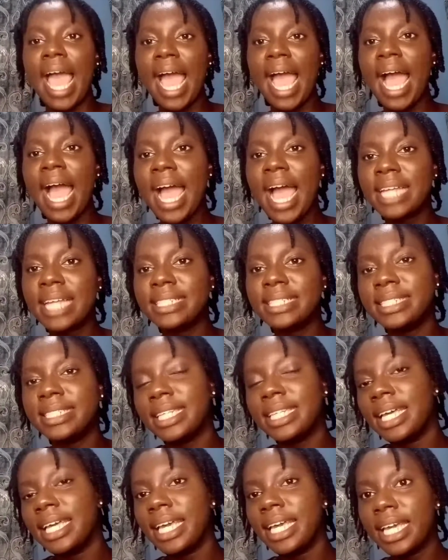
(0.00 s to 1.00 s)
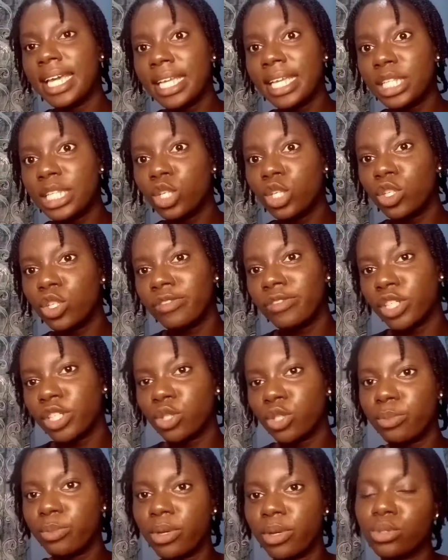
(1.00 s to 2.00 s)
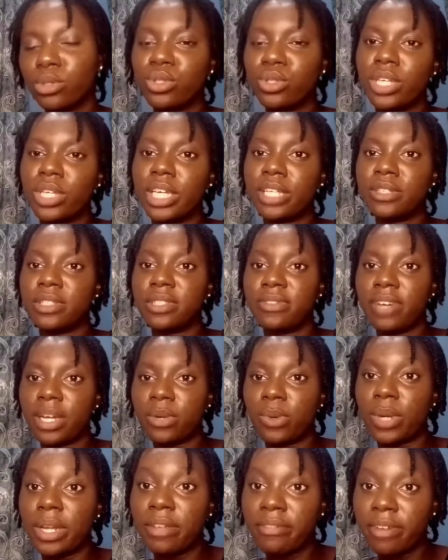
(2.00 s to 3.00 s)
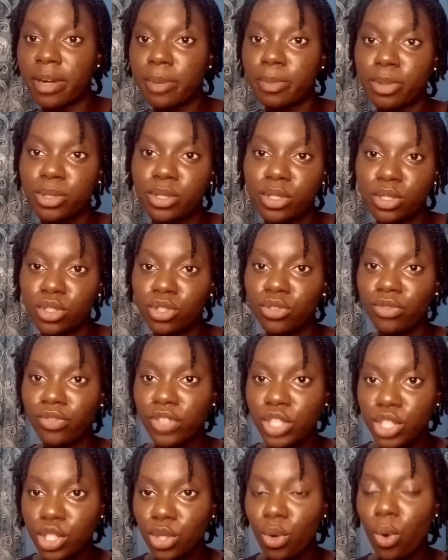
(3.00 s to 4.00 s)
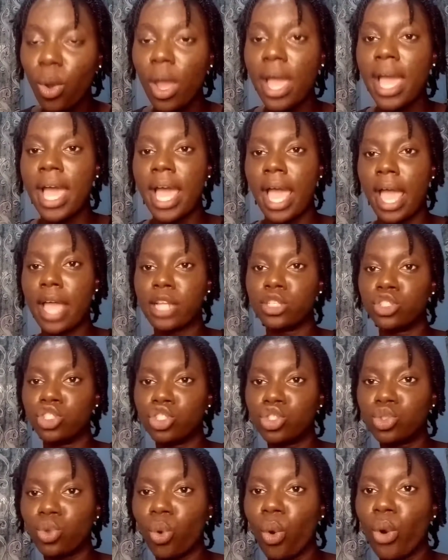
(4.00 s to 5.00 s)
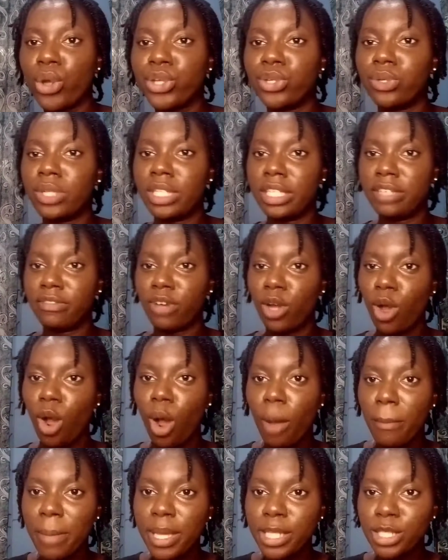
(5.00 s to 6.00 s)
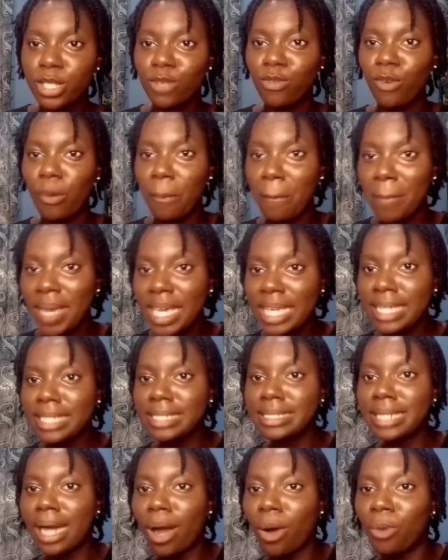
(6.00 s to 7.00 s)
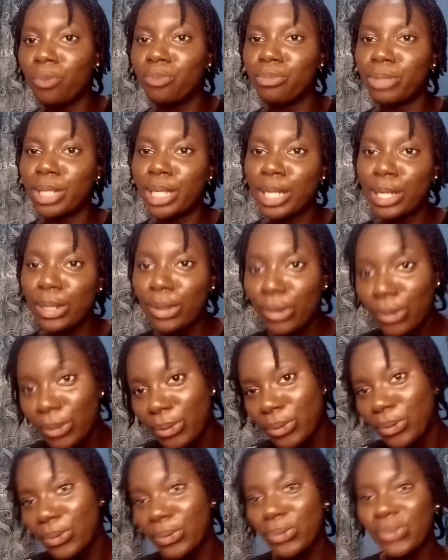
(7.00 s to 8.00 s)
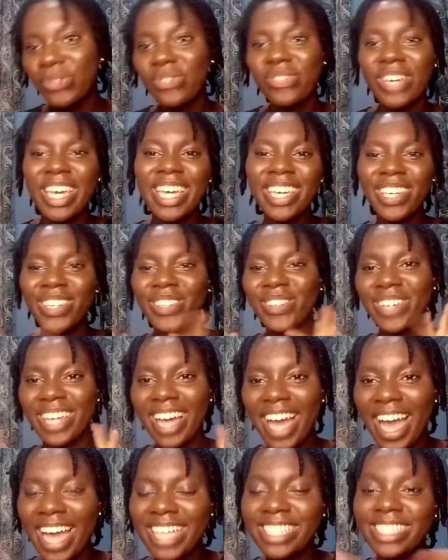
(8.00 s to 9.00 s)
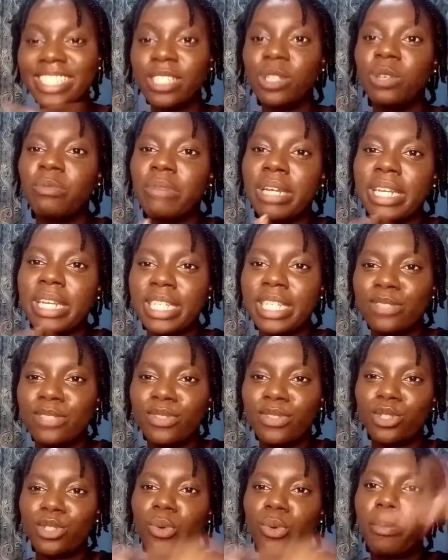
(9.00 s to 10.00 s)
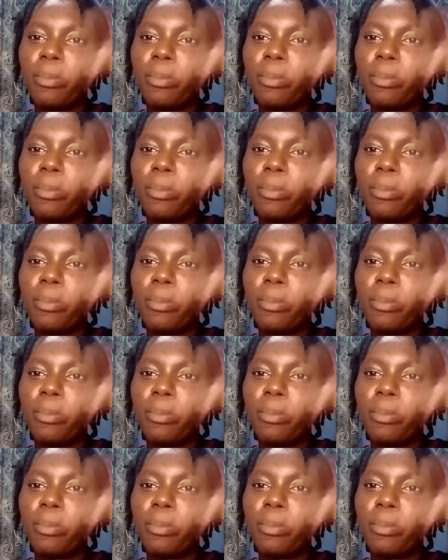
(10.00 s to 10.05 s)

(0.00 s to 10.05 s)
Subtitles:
and hit the notification bell so you get notified whenever I post a new video. And sure, you leave a comment for me down below. Thank you guys. See you in my next video.